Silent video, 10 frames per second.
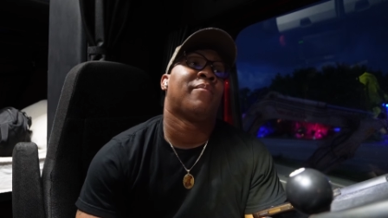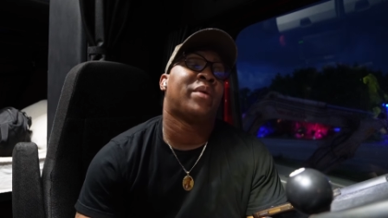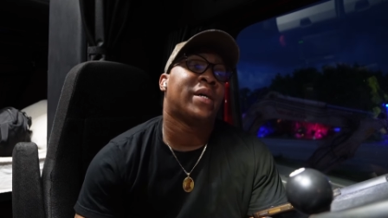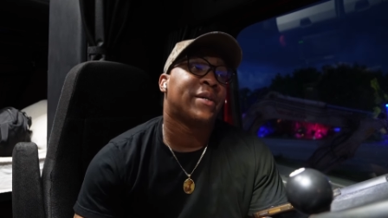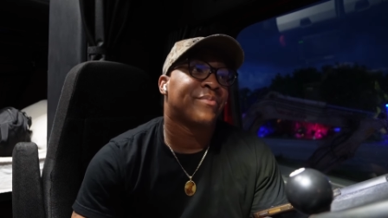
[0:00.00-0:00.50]

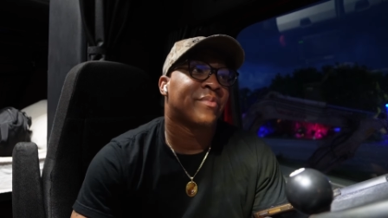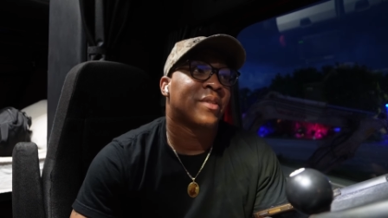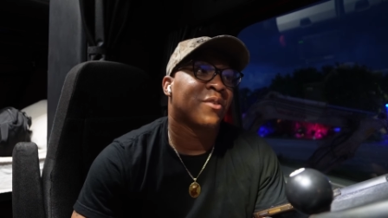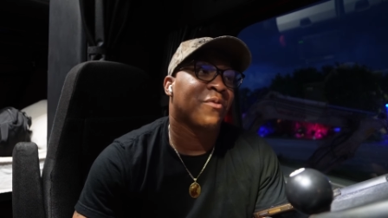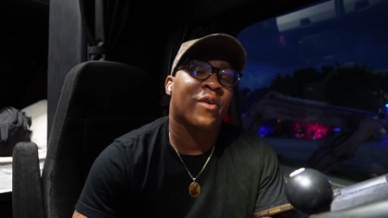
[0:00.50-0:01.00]
But
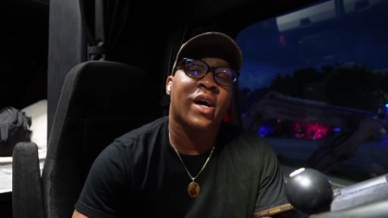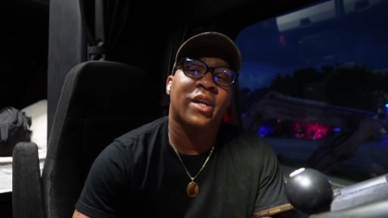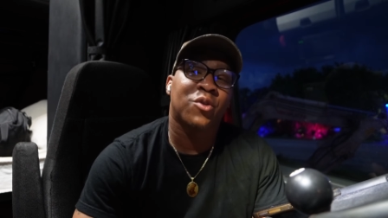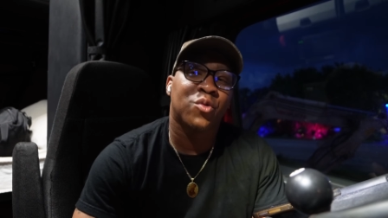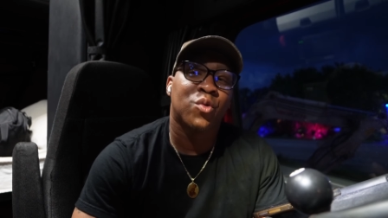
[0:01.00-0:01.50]
so far I
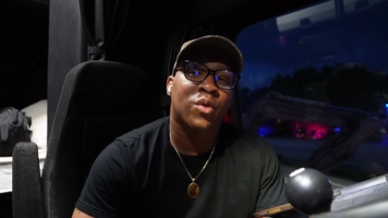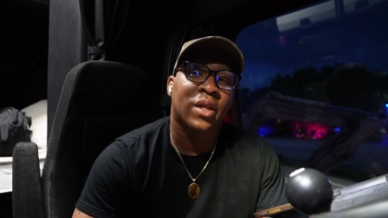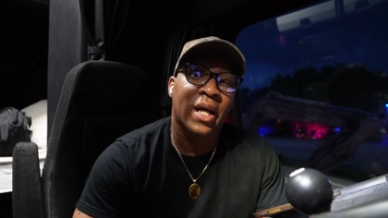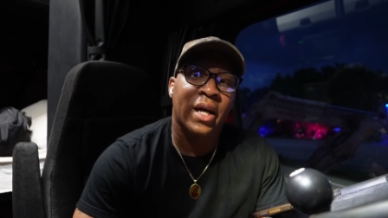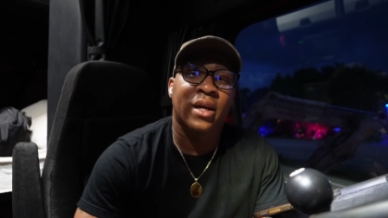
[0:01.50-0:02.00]
do
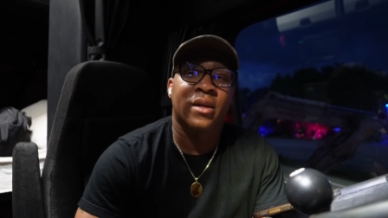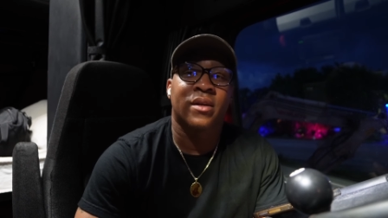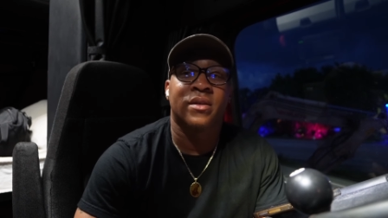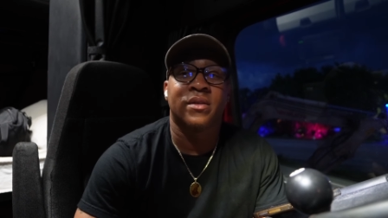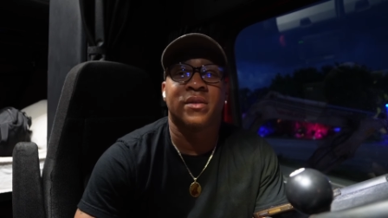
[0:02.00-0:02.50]
like
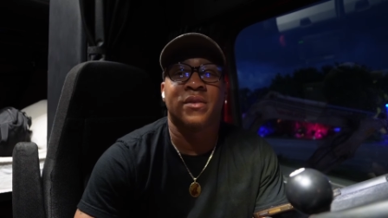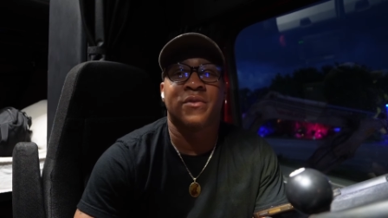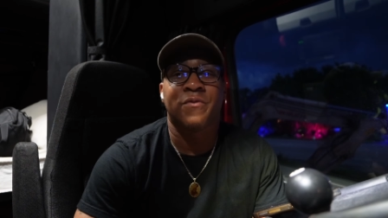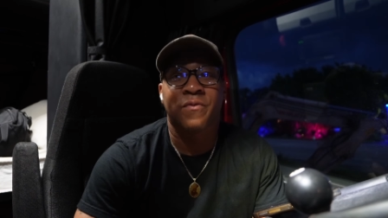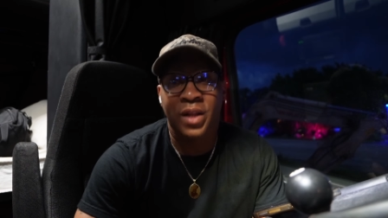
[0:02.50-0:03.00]

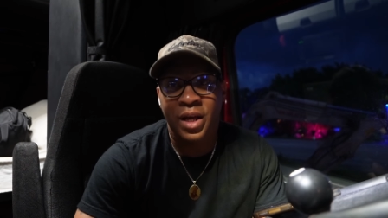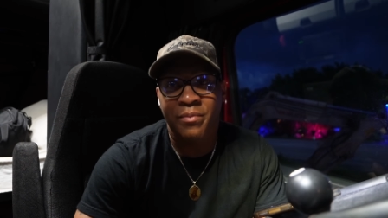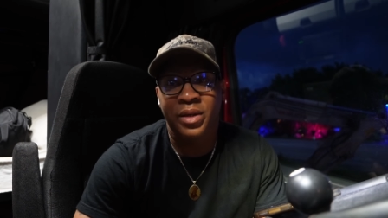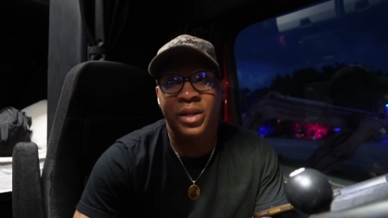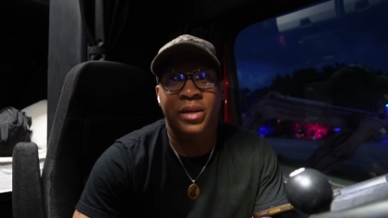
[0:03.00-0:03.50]

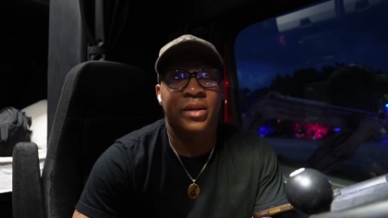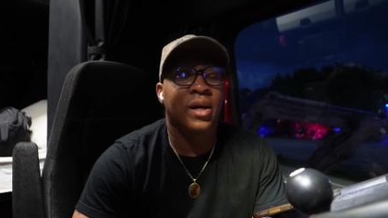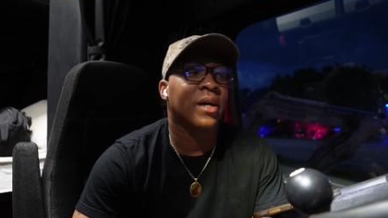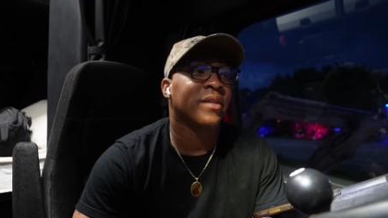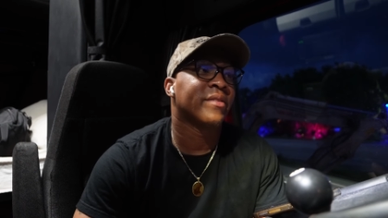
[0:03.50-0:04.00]

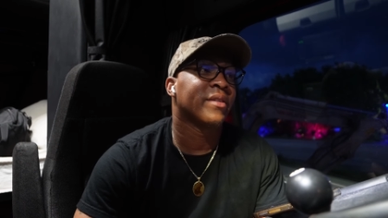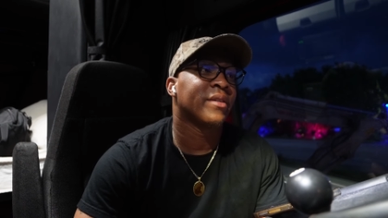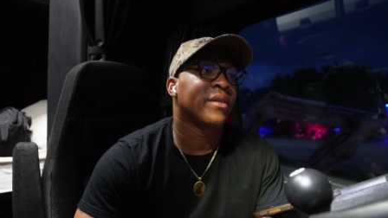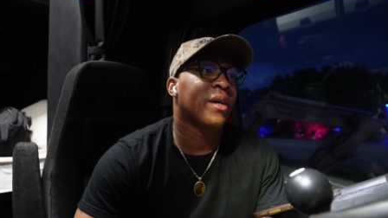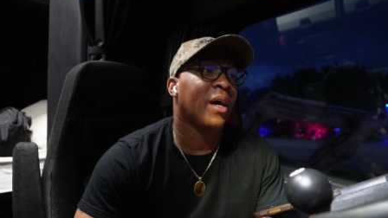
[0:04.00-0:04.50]
Flatbed, honestly.
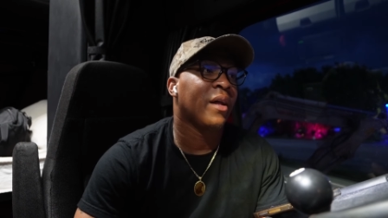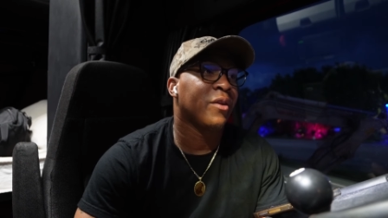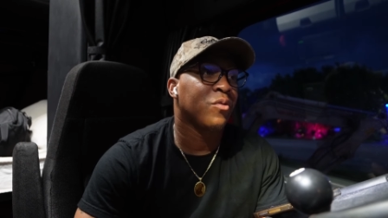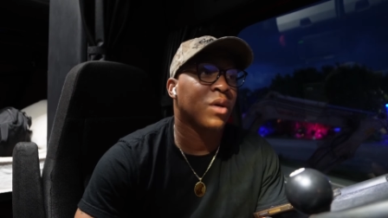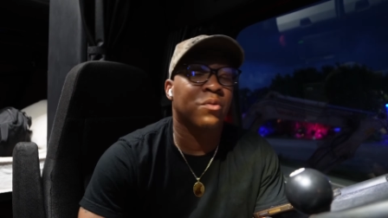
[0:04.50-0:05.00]

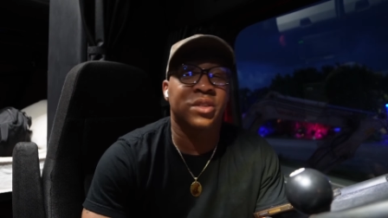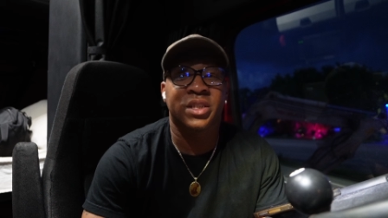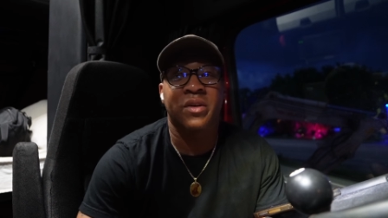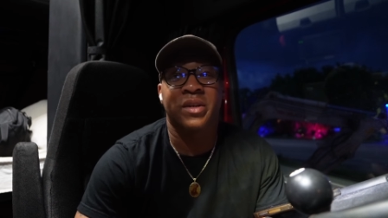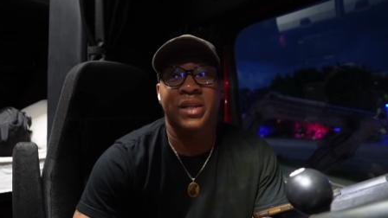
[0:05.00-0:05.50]
I wish
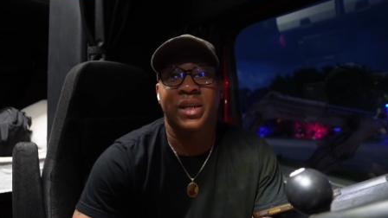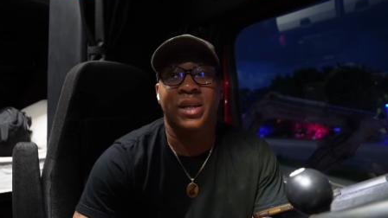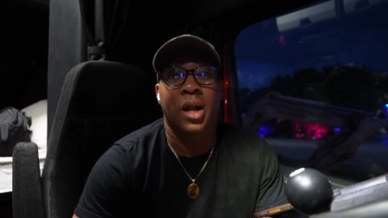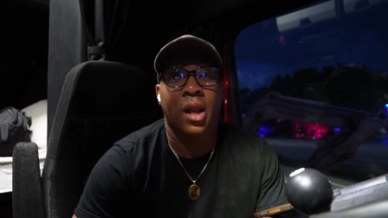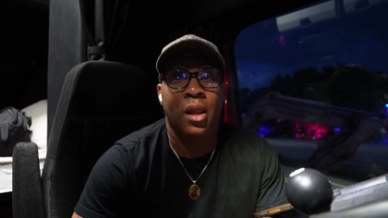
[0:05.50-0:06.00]
I would have did
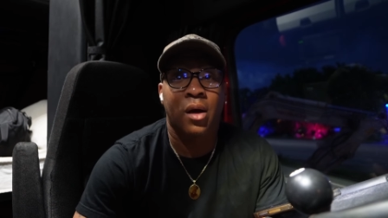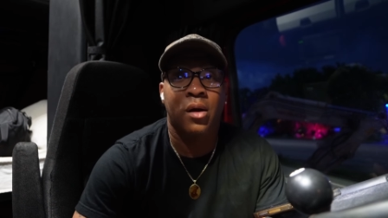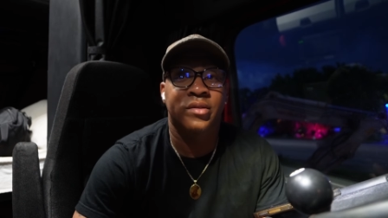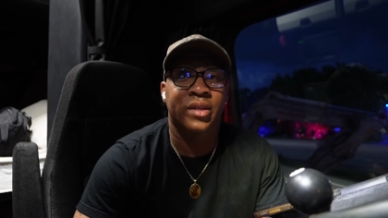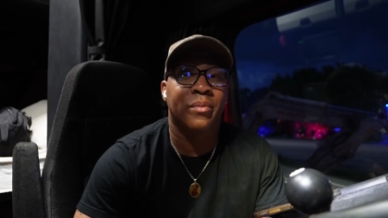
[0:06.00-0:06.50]
it a
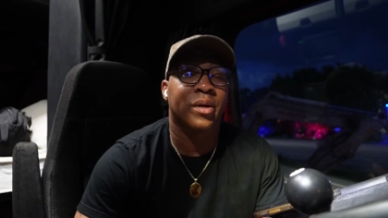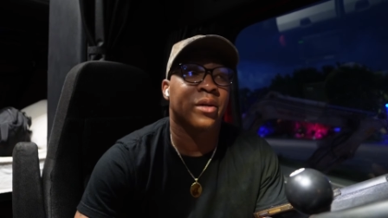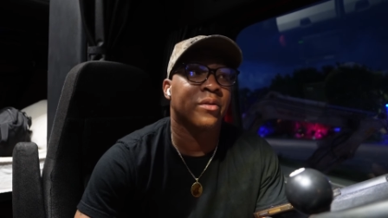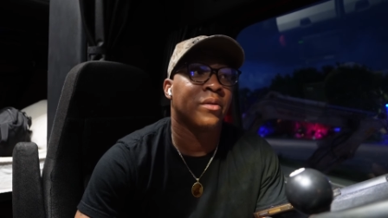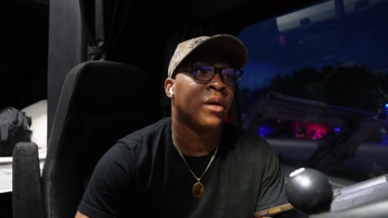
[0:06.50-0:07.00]
long time ago,